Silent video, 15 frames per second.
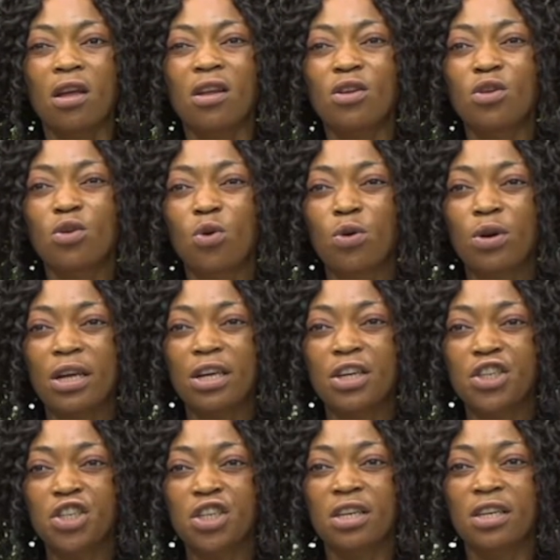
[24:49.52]

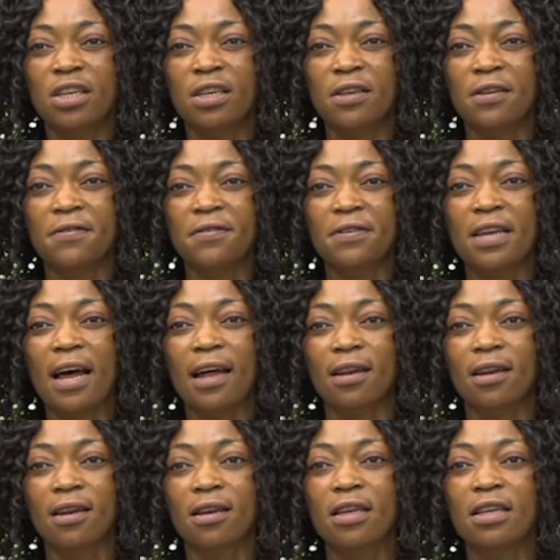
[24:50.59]
knowledge, gifts, and